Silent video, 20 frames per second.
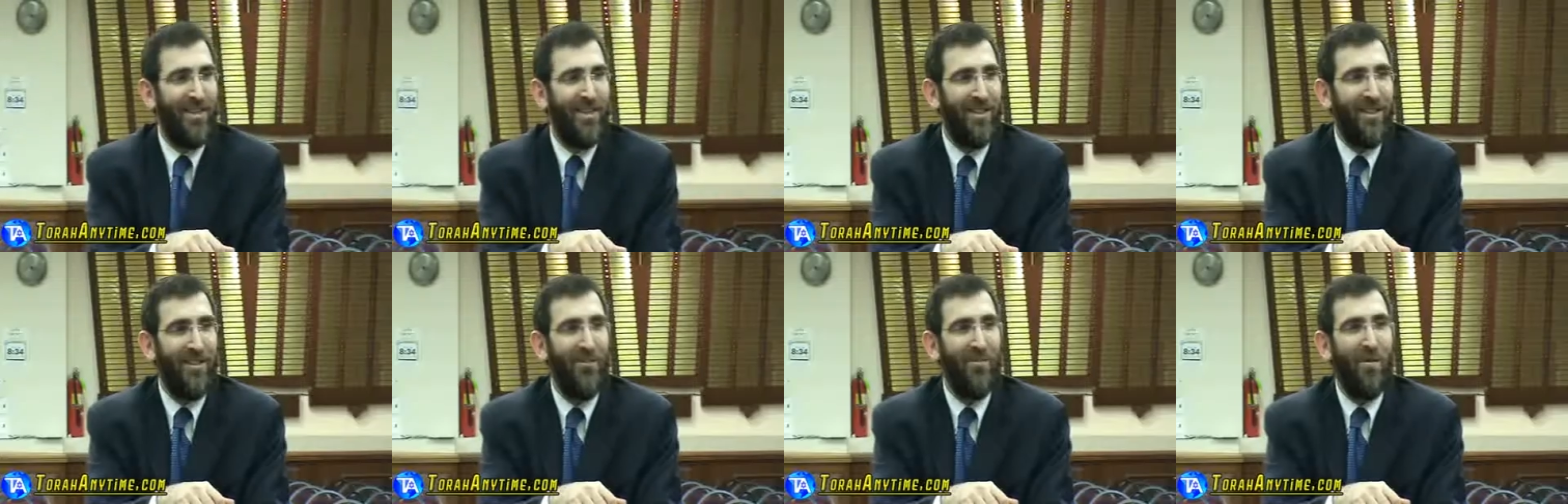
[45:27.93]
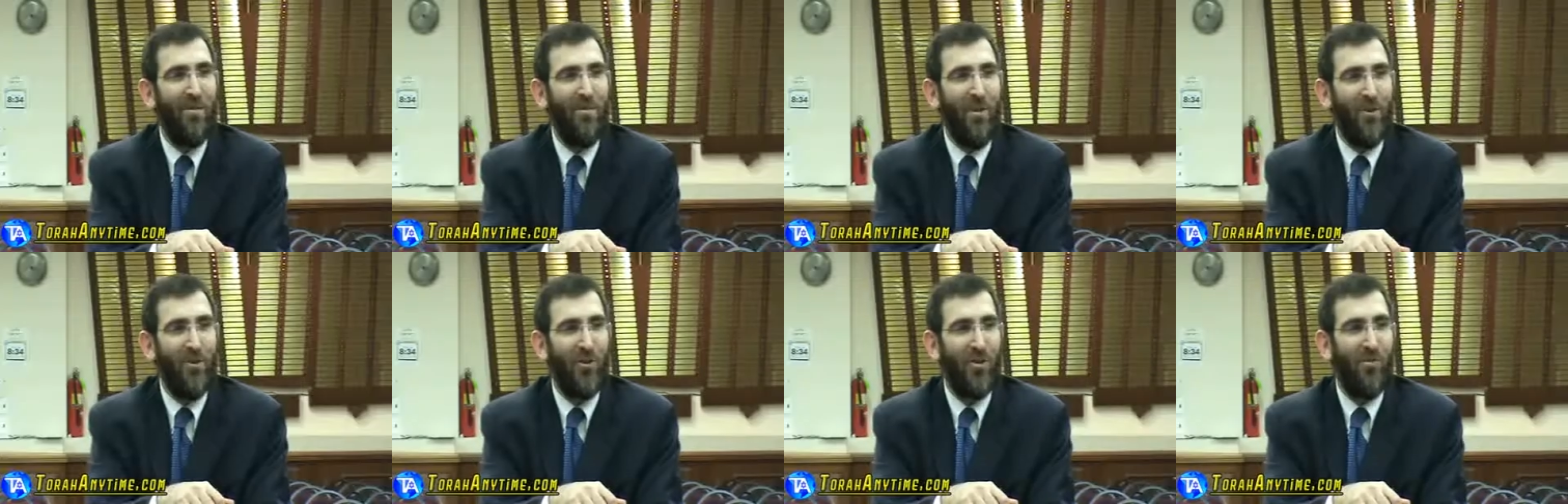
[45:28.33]
So
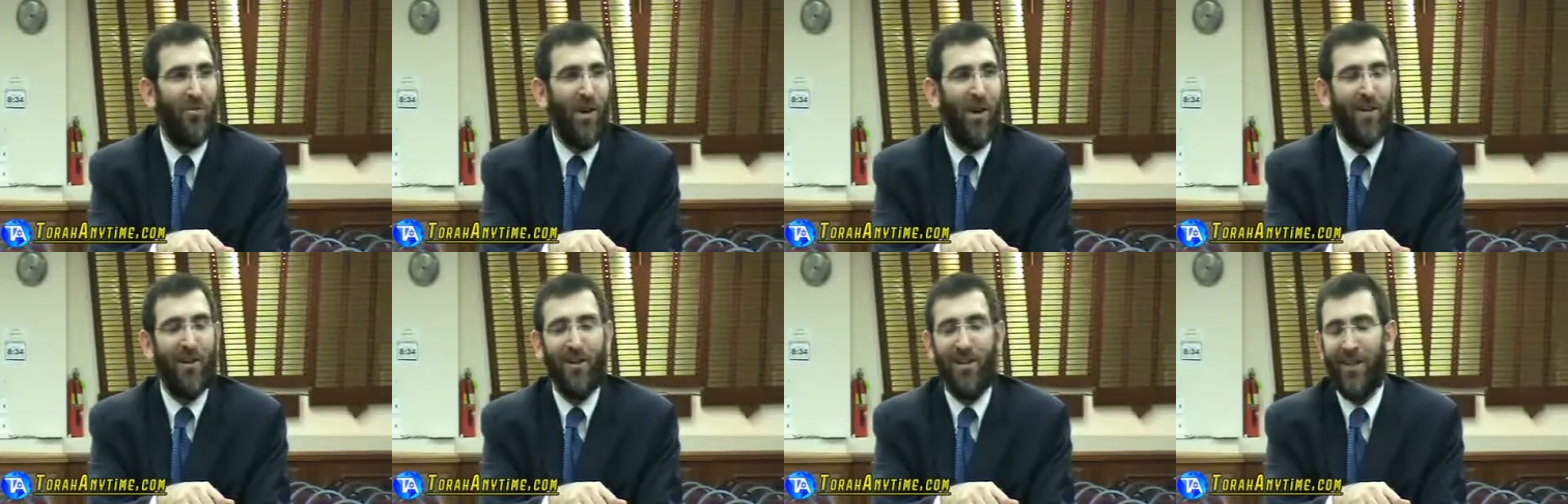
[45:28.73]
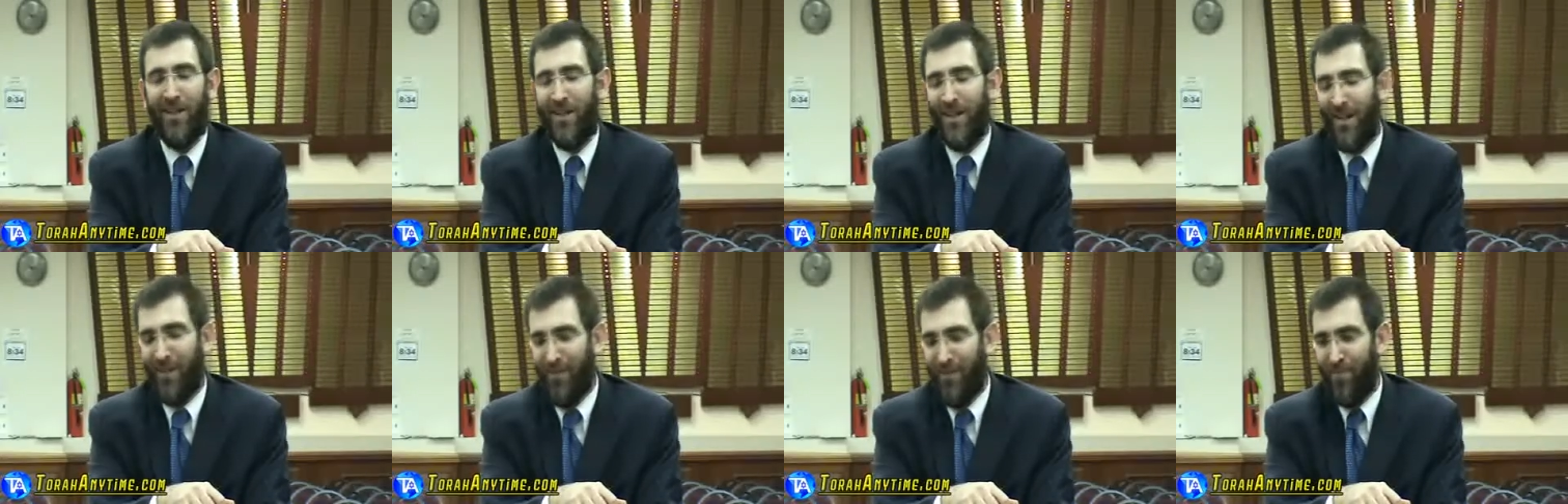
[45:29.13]
Rav Moshe
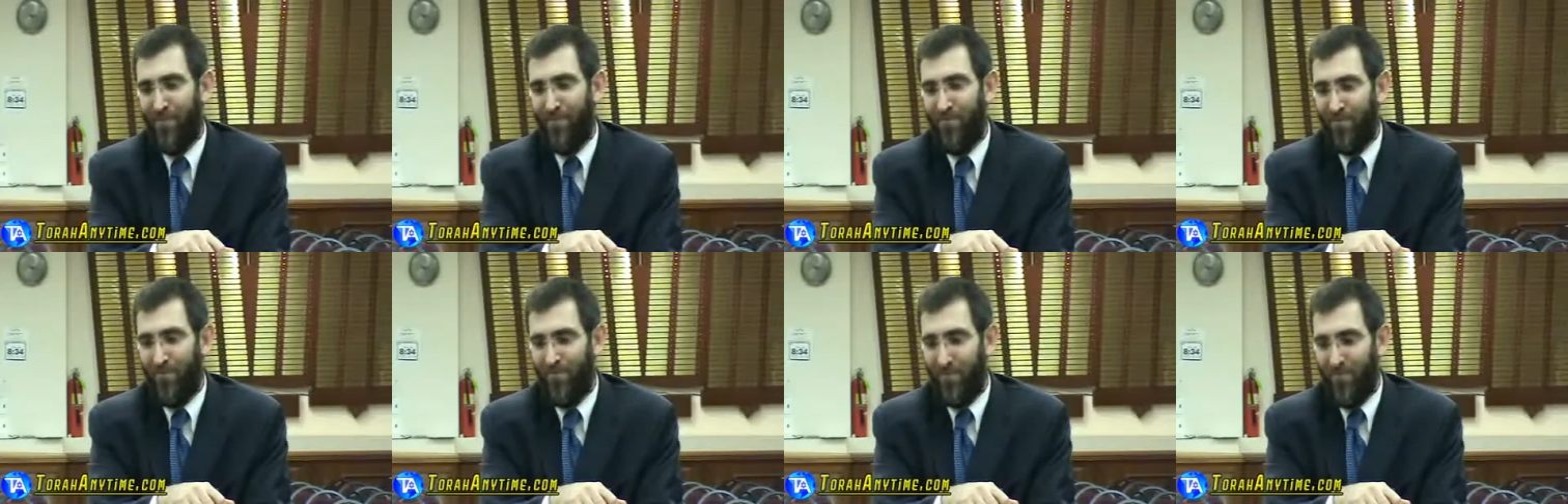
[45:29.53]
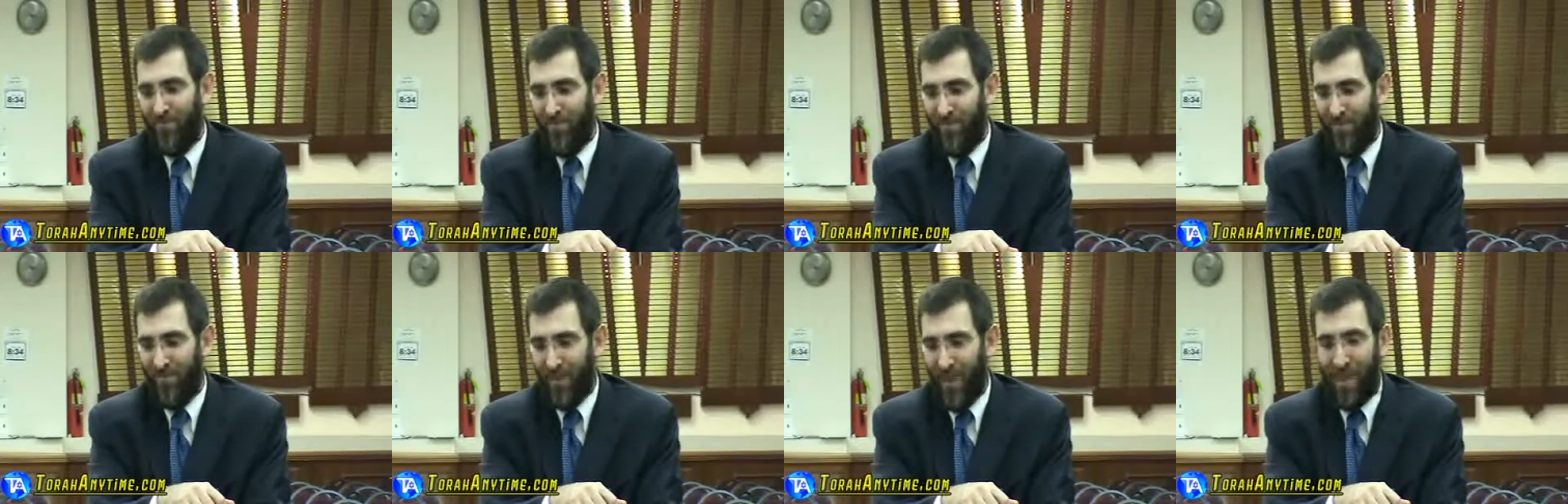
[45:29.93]
apparently um,
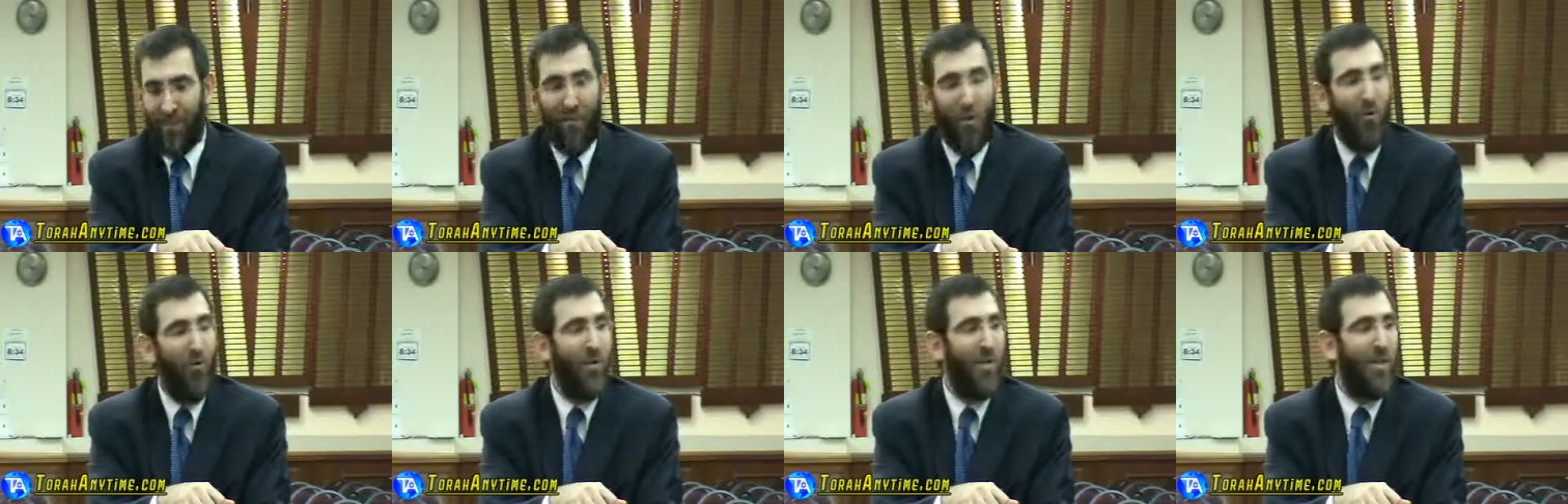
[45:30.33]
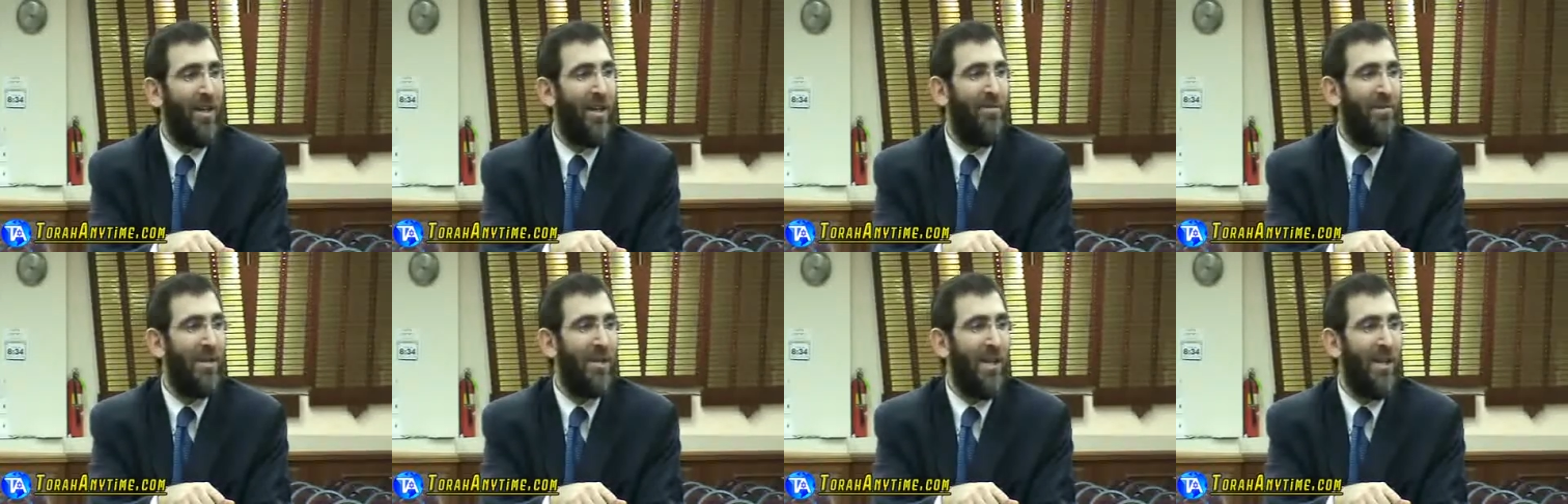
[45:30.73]
came over
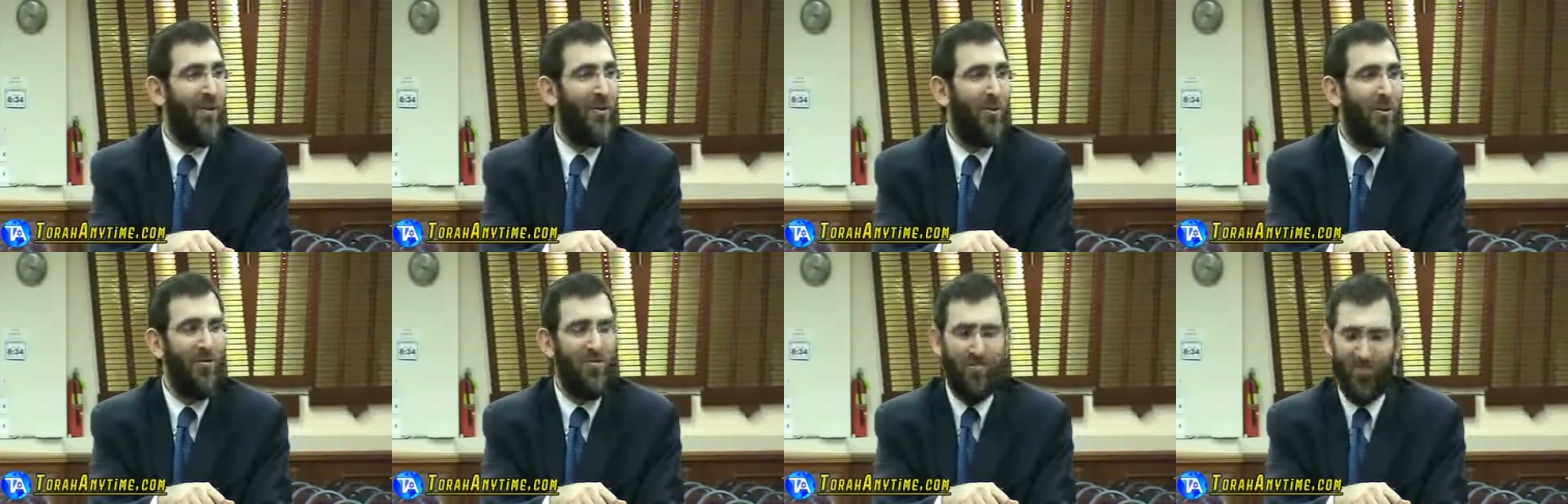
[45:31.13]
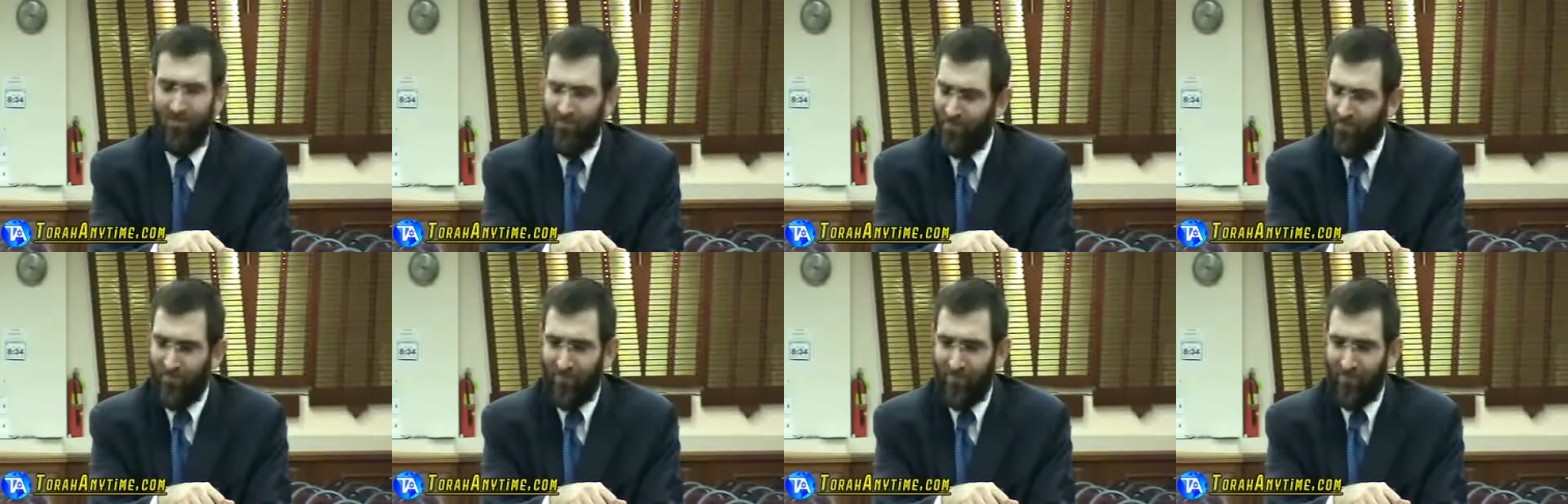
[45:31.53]
to him and said to him,